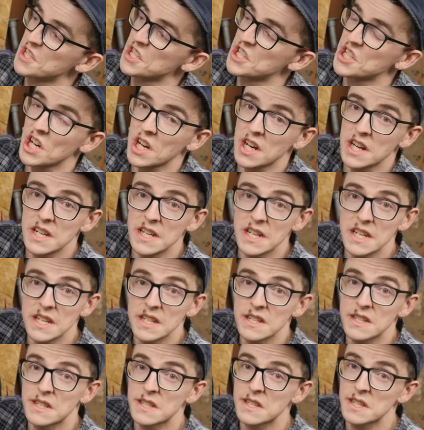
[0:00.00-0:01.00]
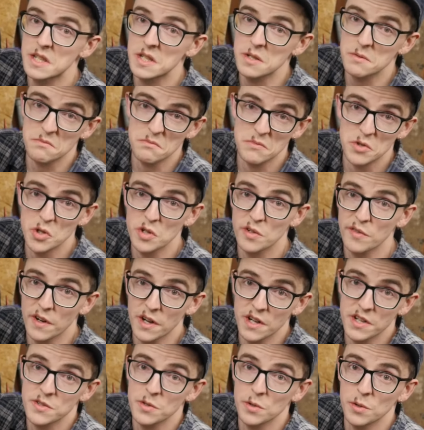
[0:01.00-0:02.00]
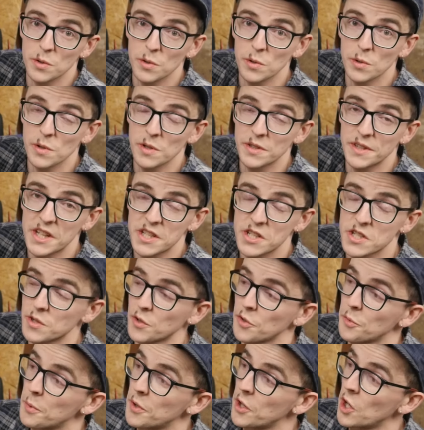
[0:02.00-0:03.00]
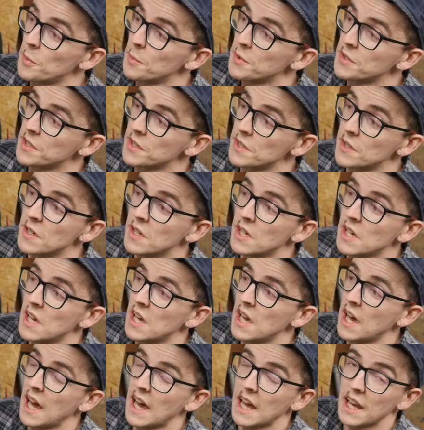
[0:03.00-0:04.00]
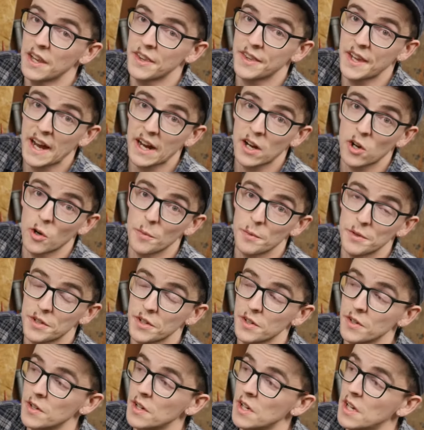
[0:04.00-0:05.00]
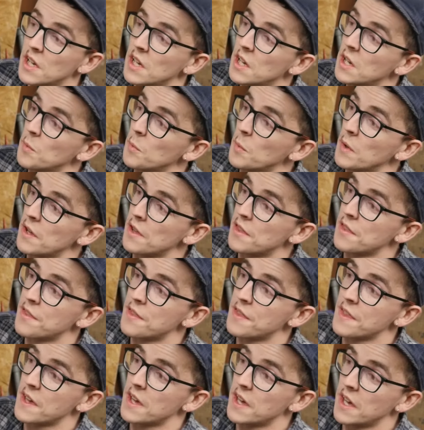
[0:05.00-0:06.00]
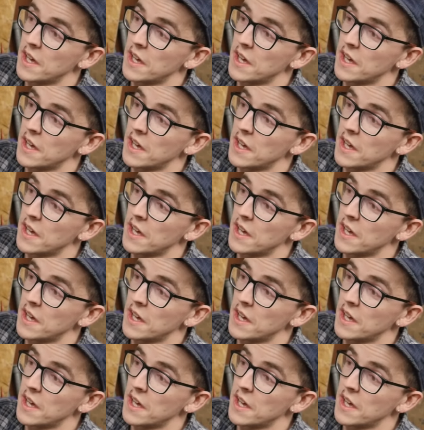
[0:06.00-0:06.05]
Chinese universal digital speedometer and tachometer with